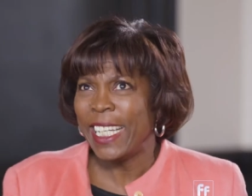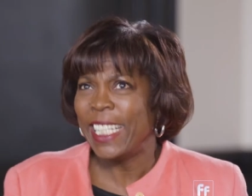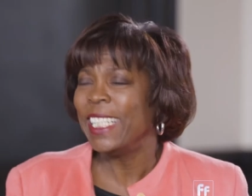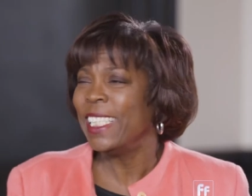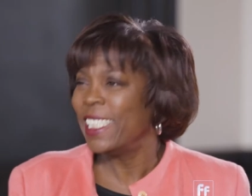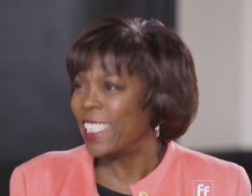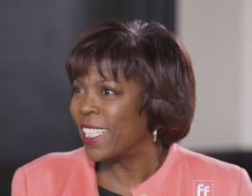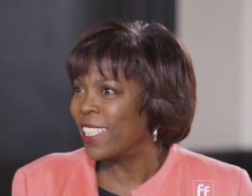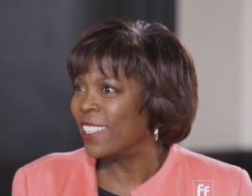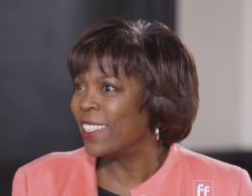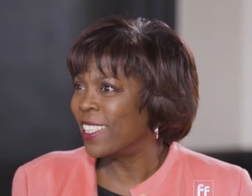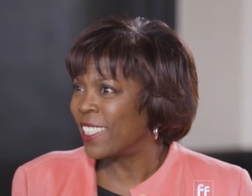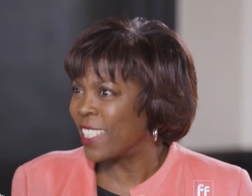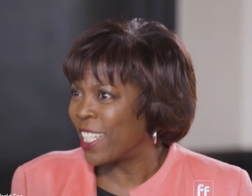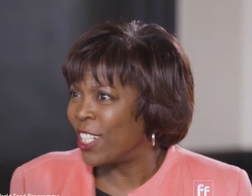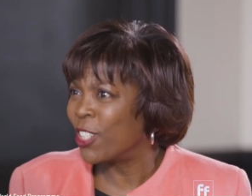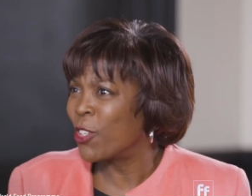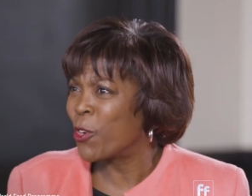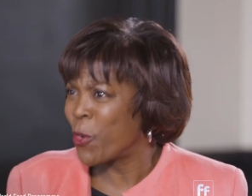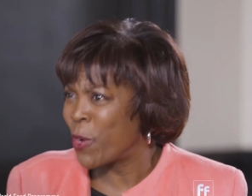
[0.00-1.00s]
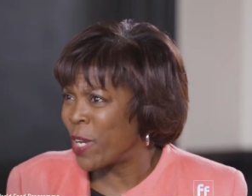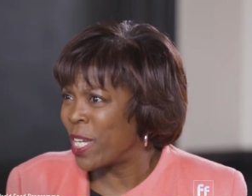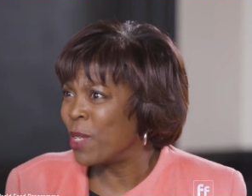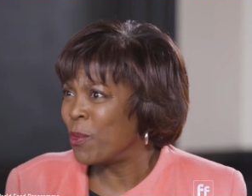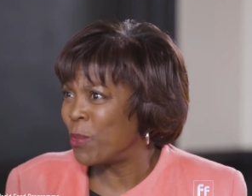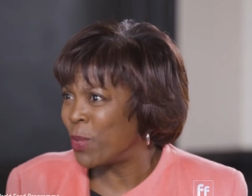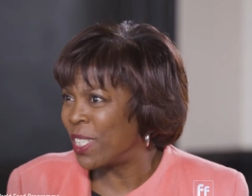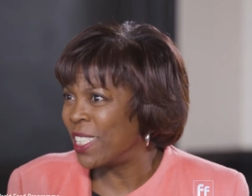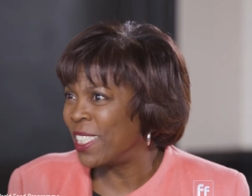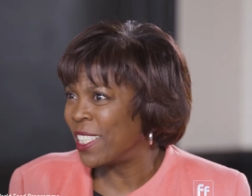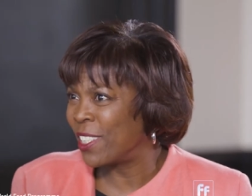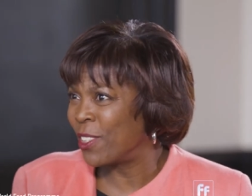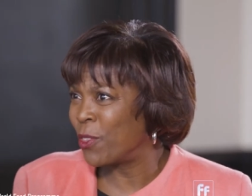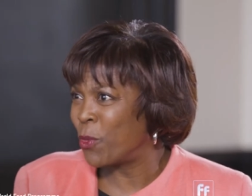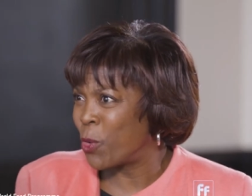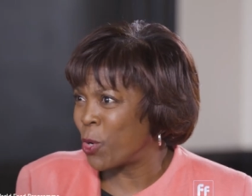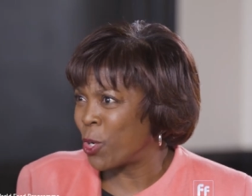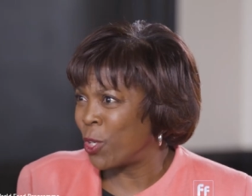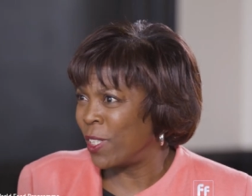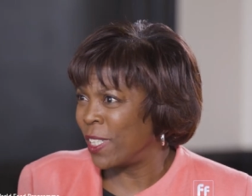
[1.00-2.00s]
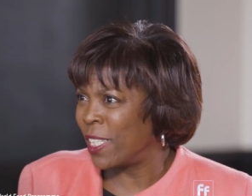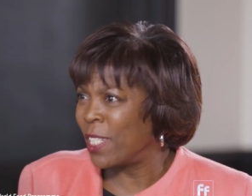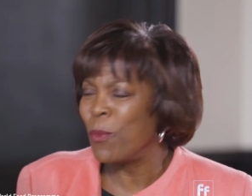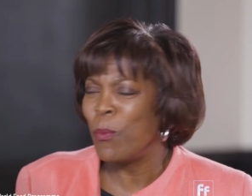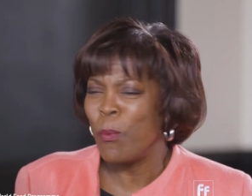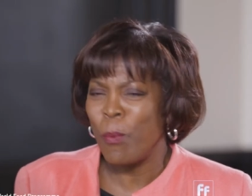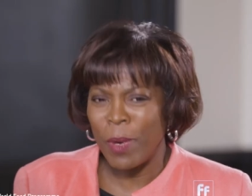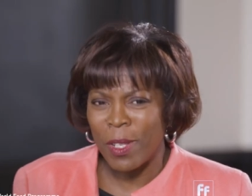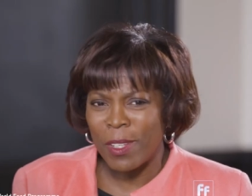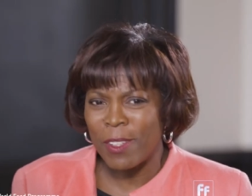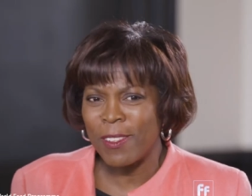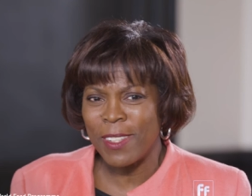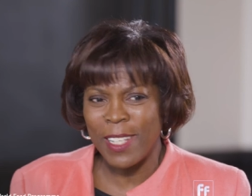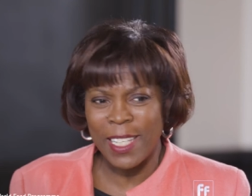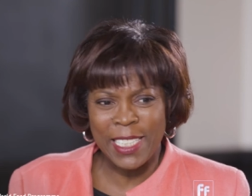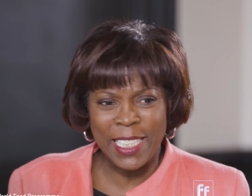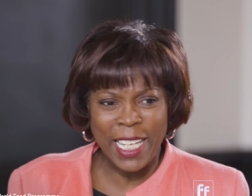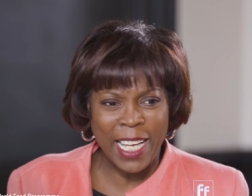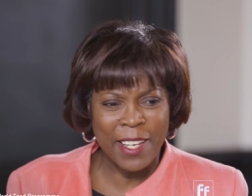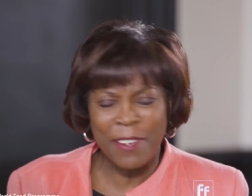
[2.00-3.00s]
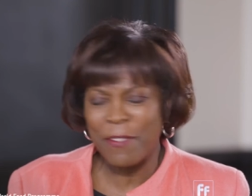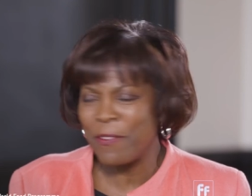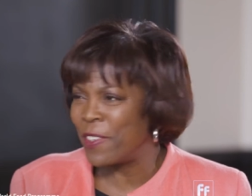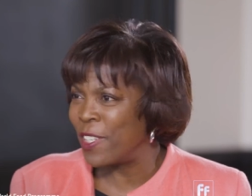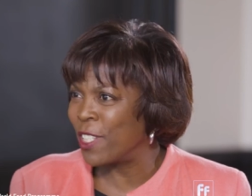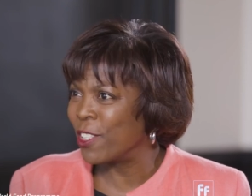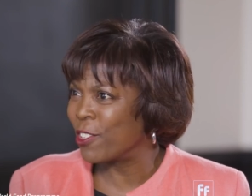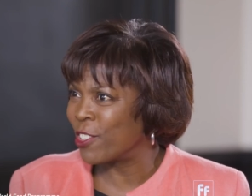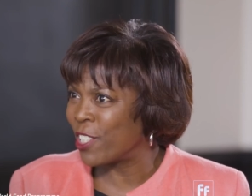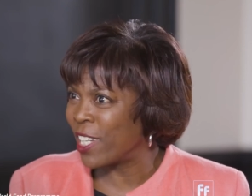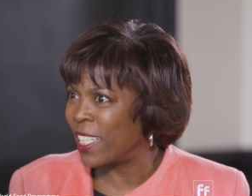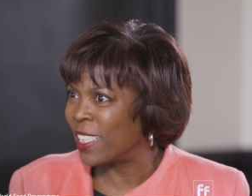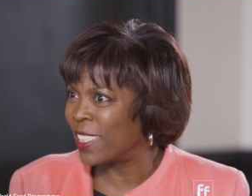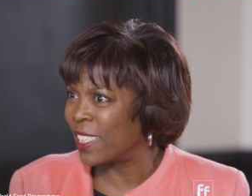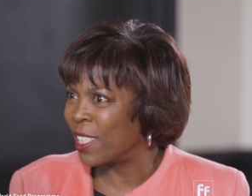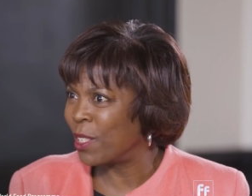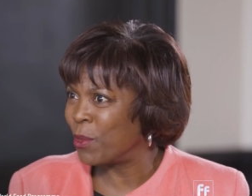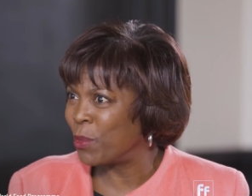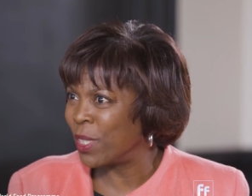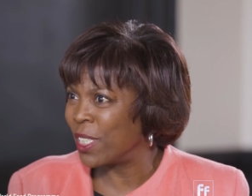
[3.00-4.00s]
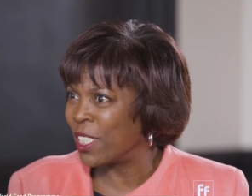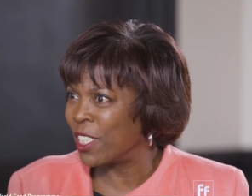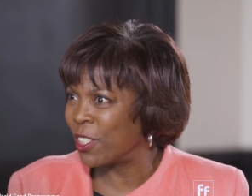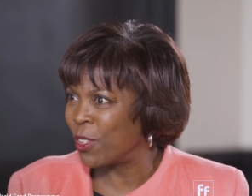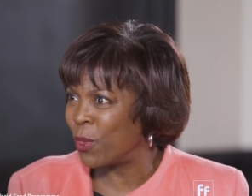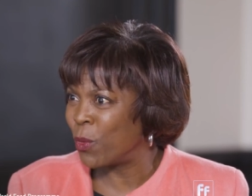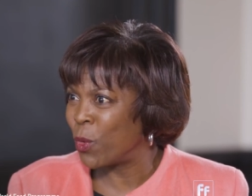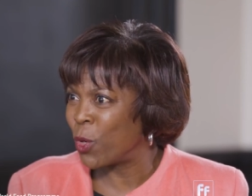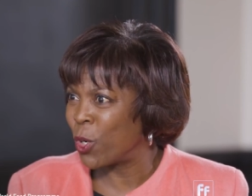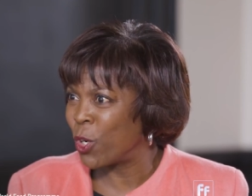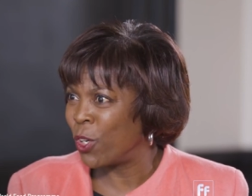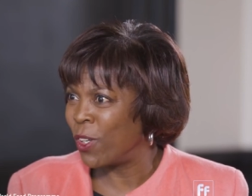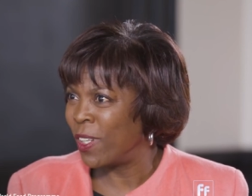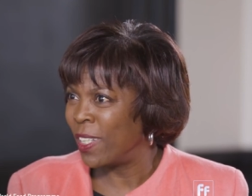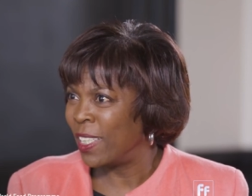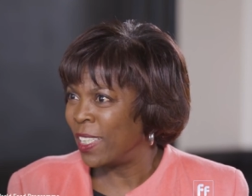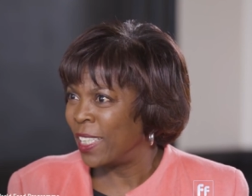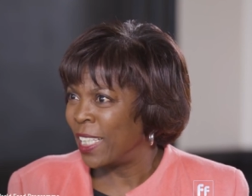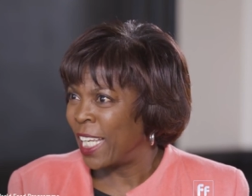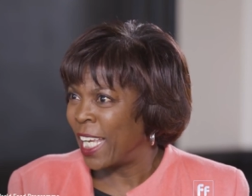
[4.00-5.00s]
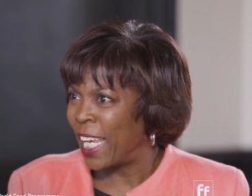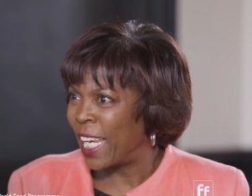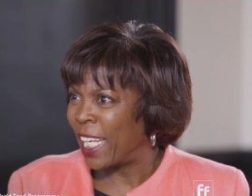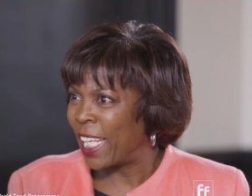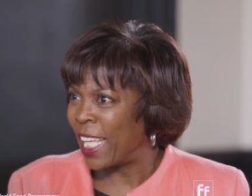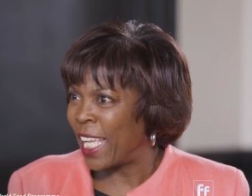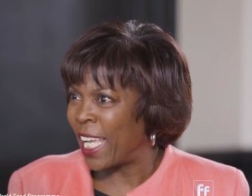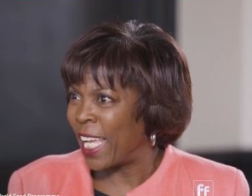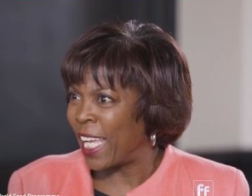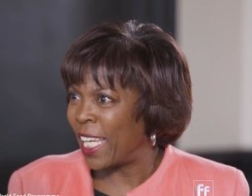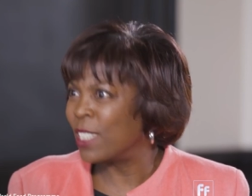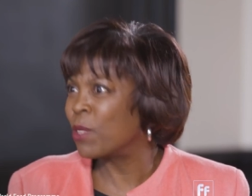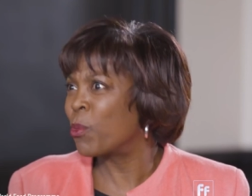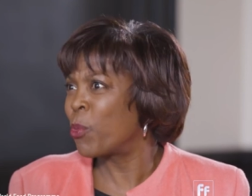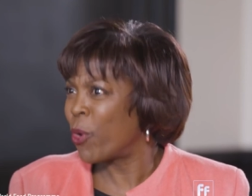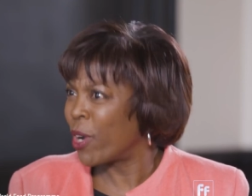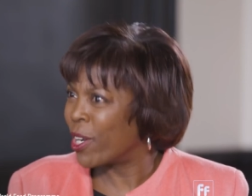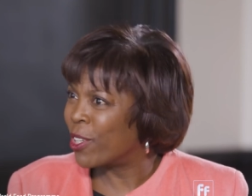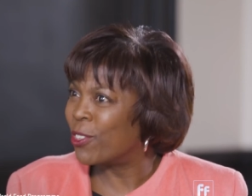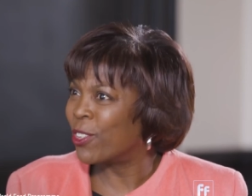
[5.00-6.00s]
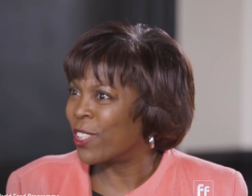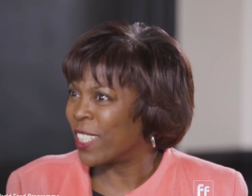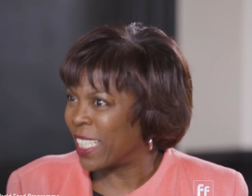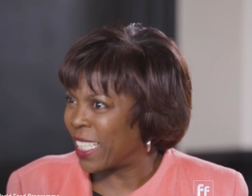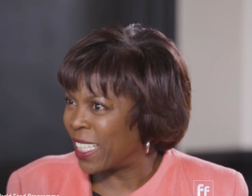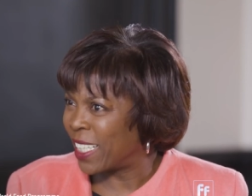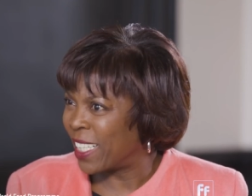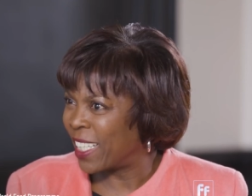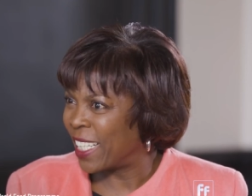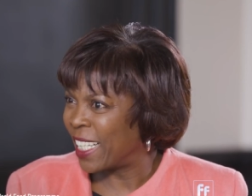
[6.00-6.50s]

Any child that's hungry any place in the world, any mother that can't feed her child any place in the world is a priority.